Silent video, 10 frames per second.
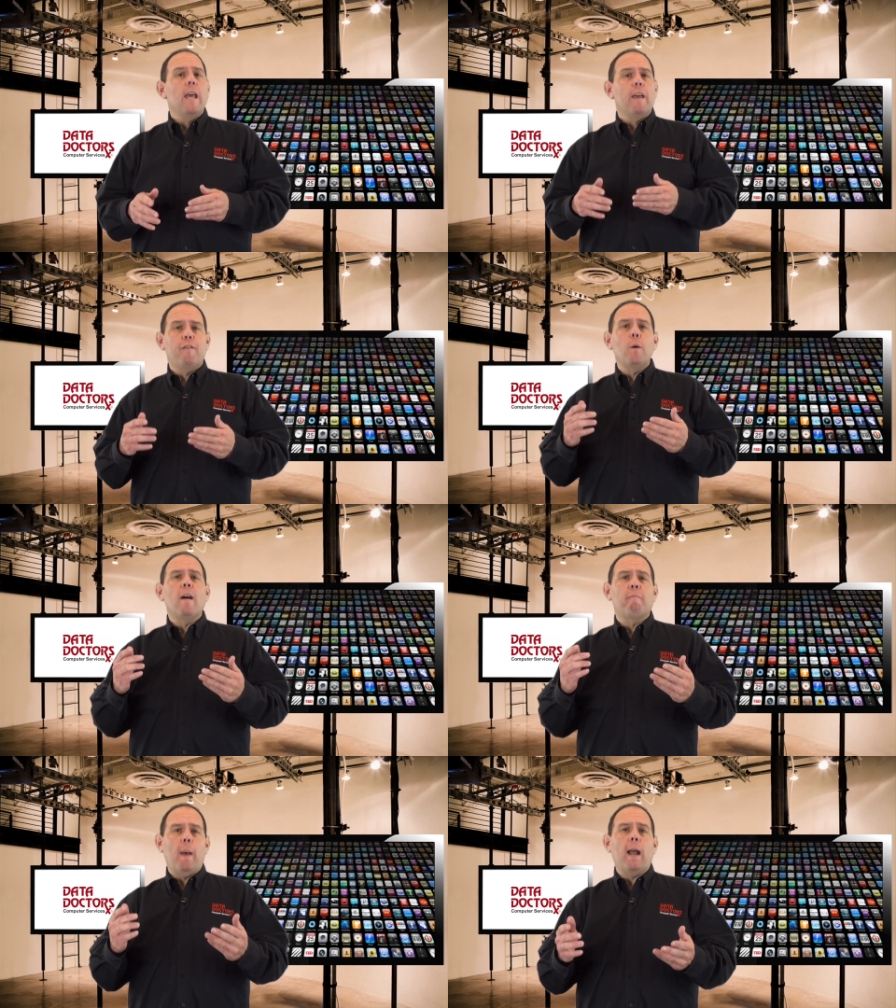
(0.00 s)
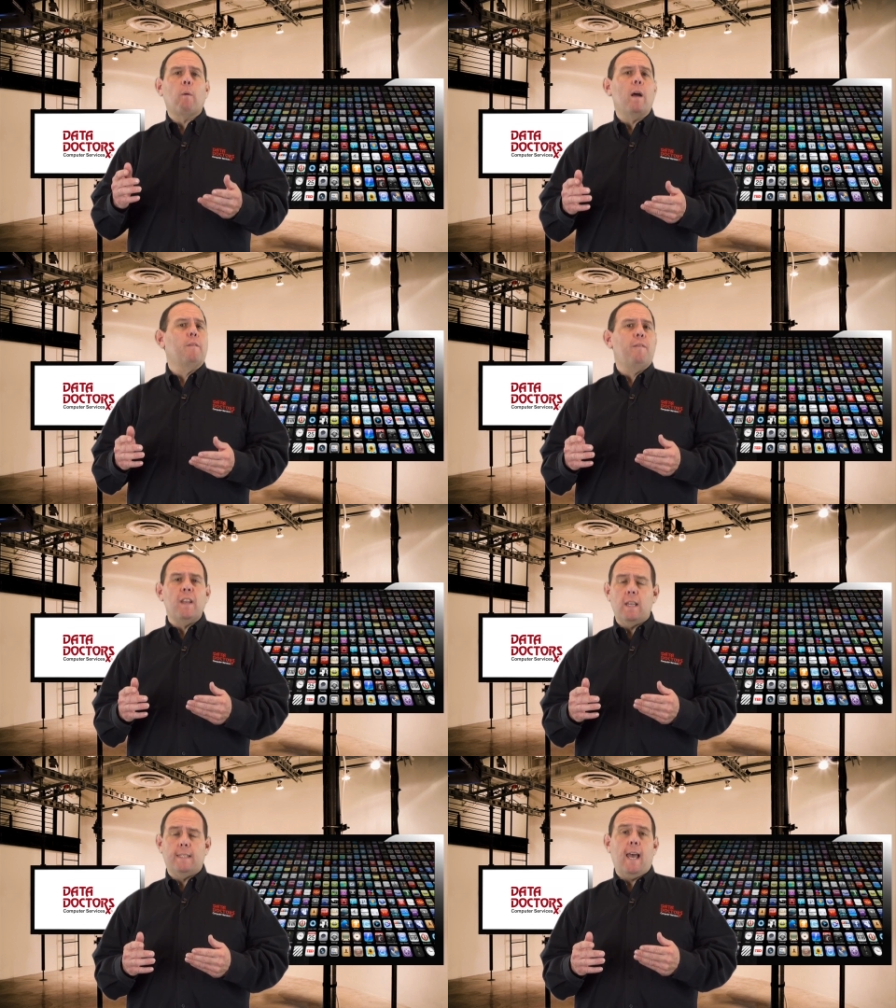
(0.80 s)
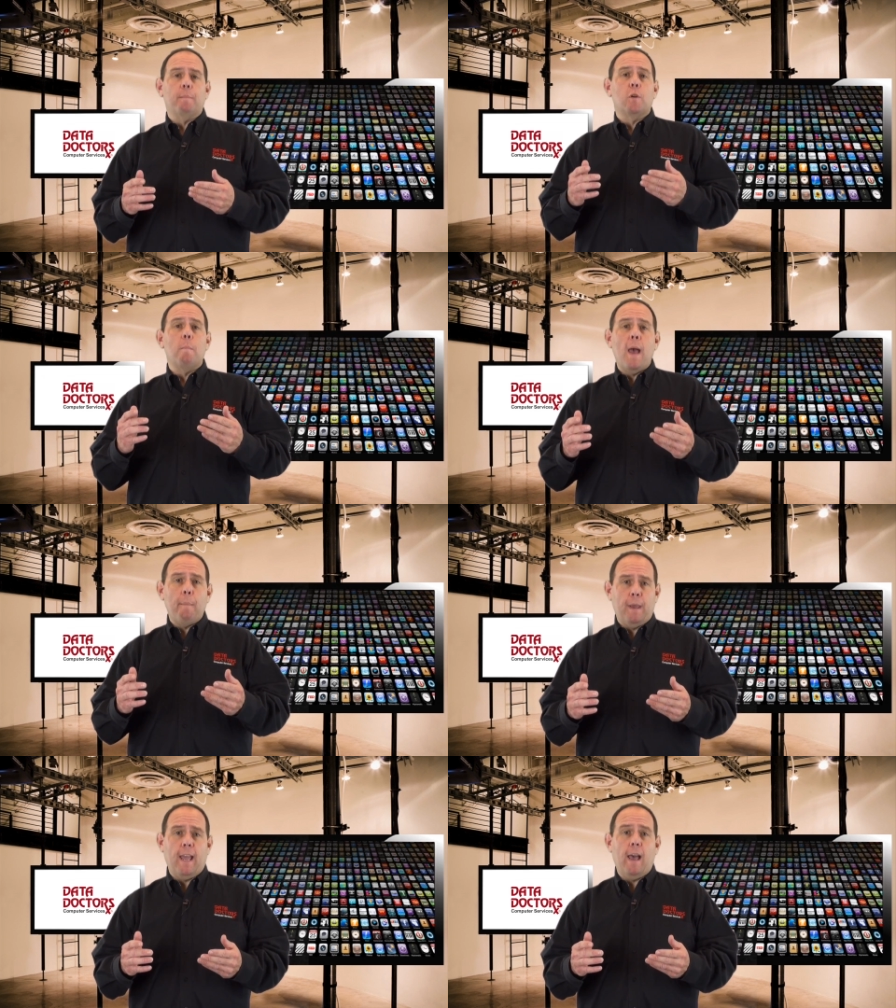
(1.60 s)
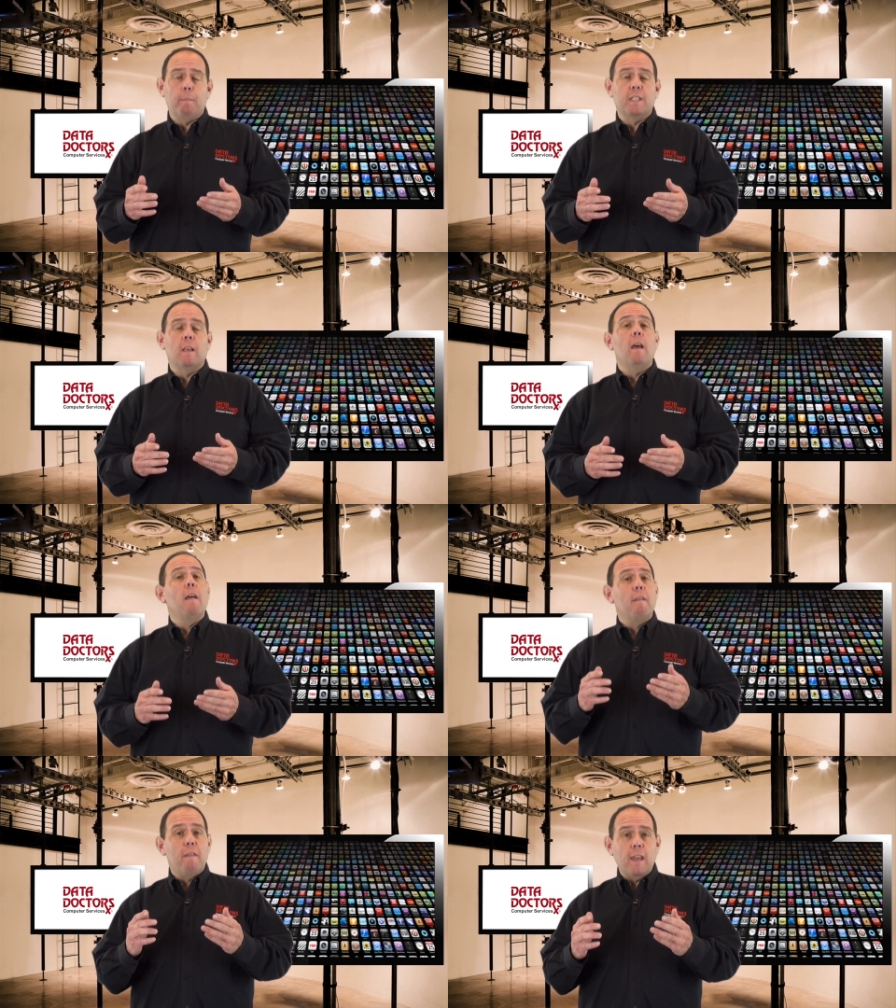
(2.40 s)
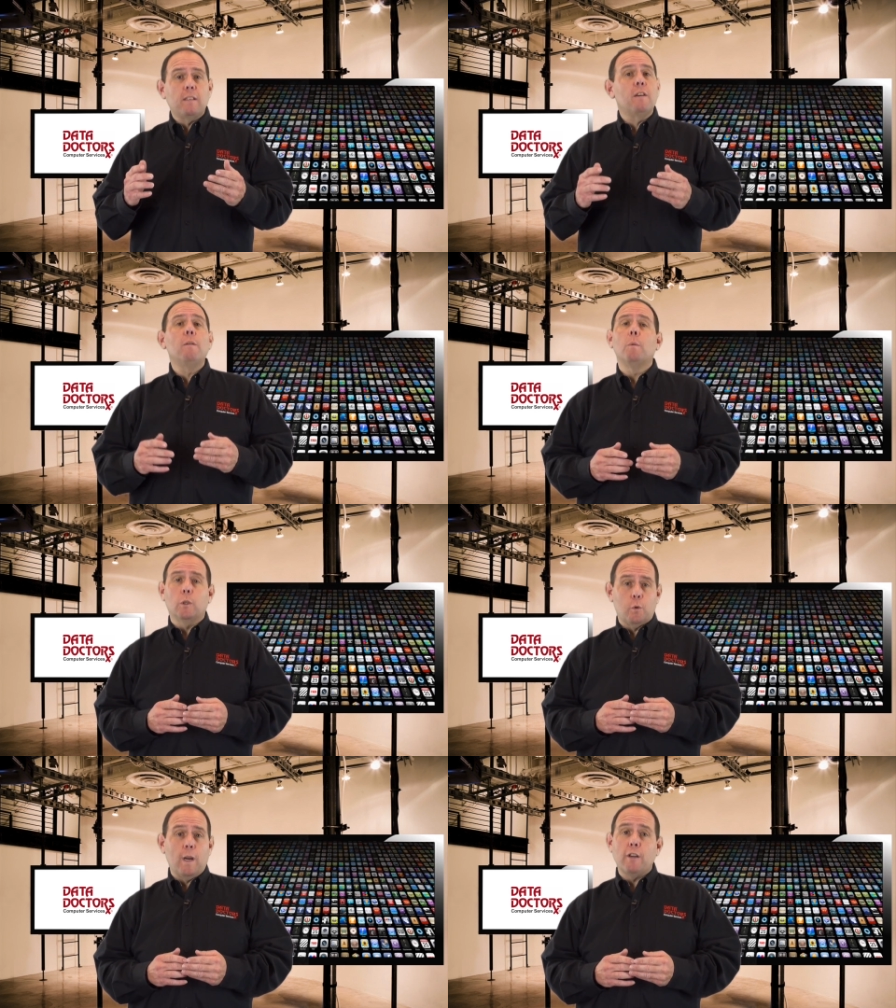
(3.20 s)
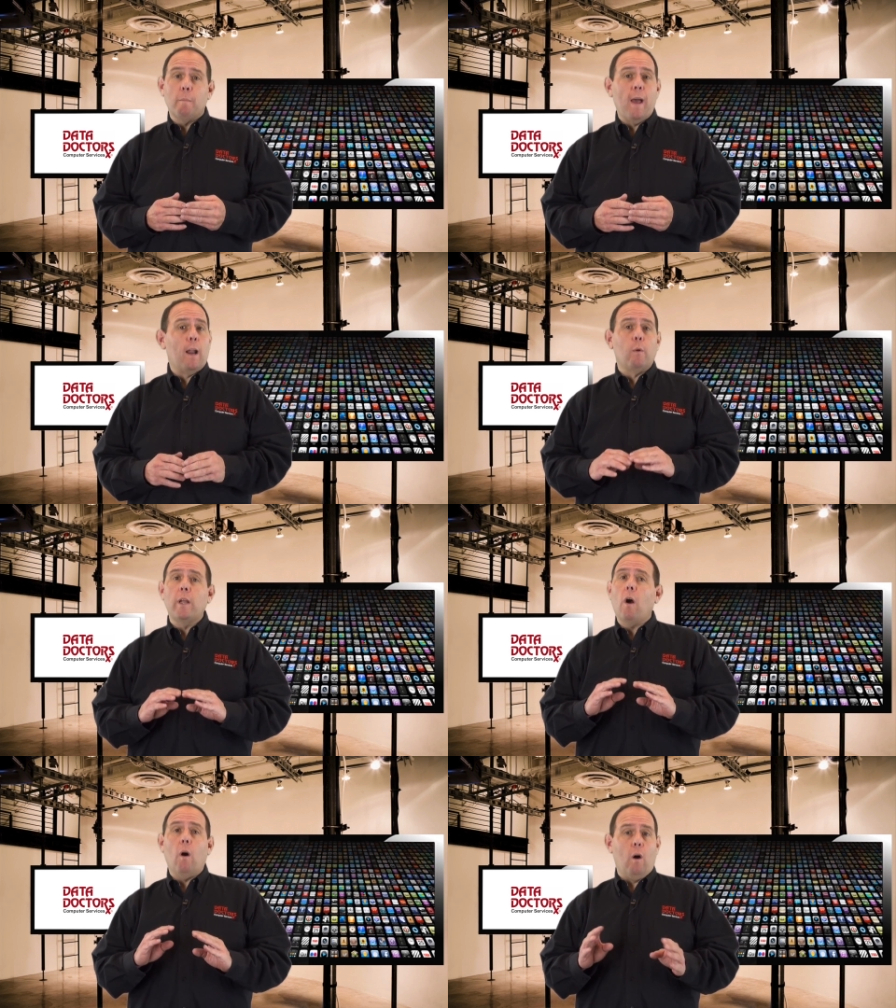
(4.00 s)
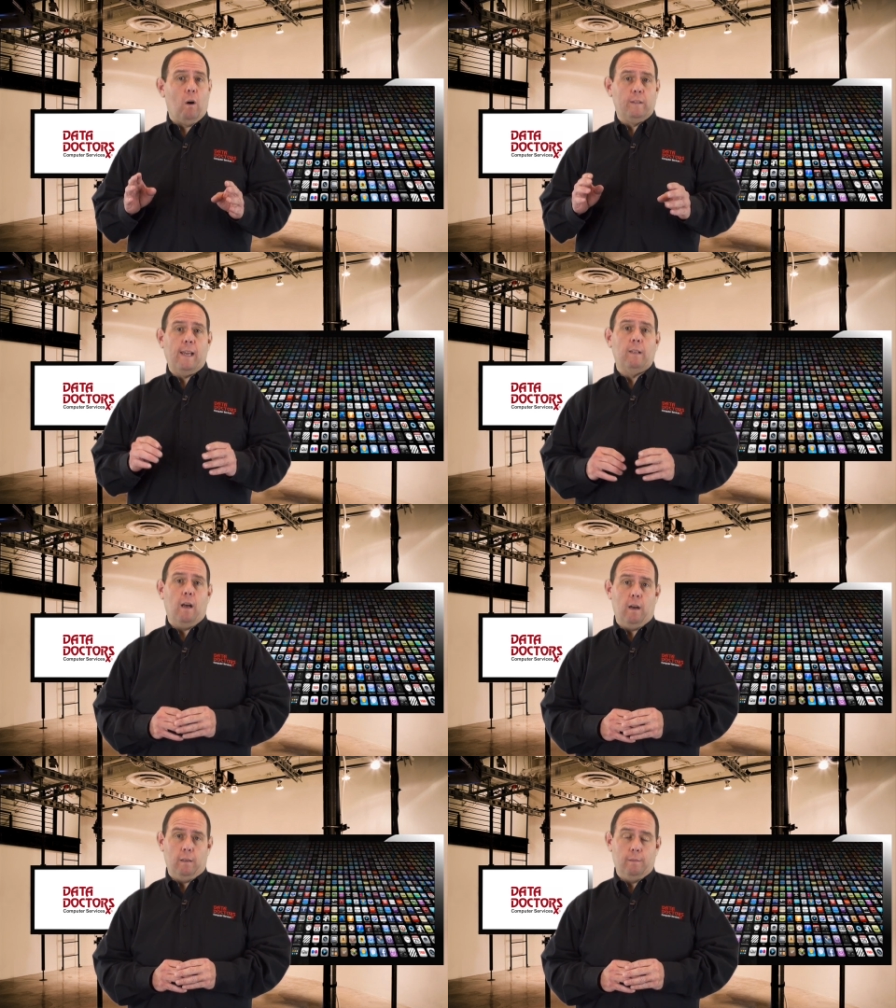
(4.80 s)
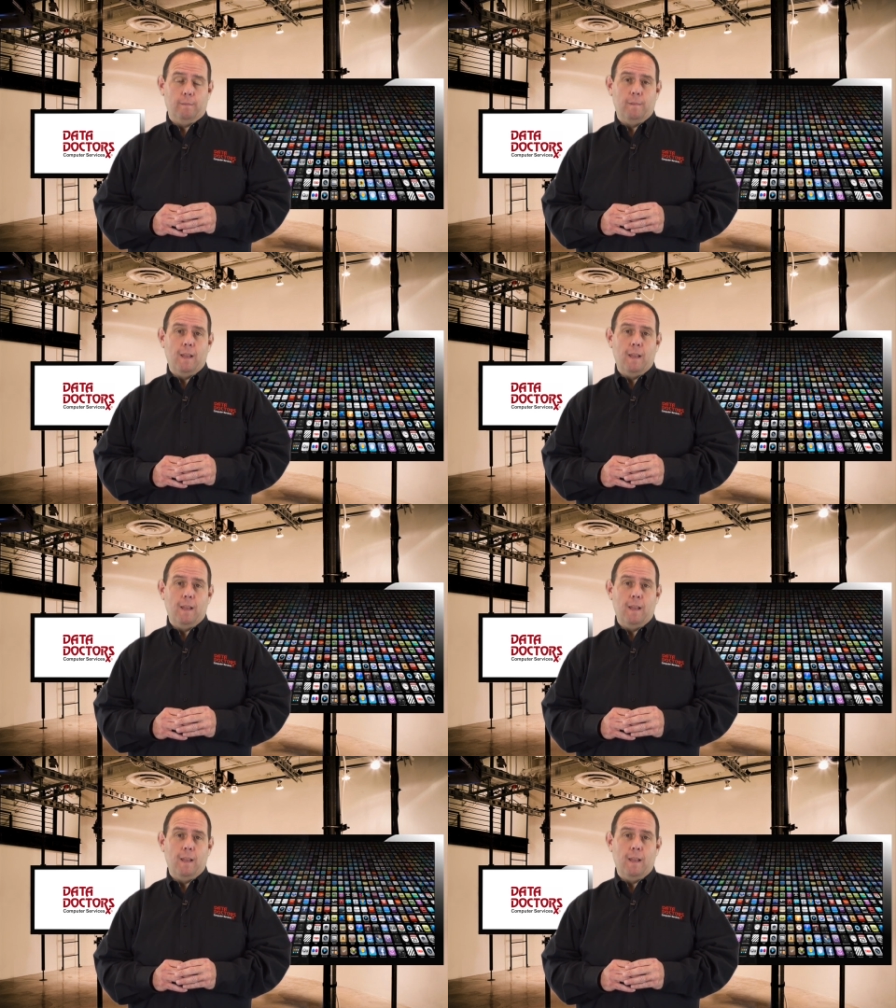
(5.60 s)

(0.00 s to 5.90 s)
If you have background fitness apps or mapping apps, they too will drain your battery all day long.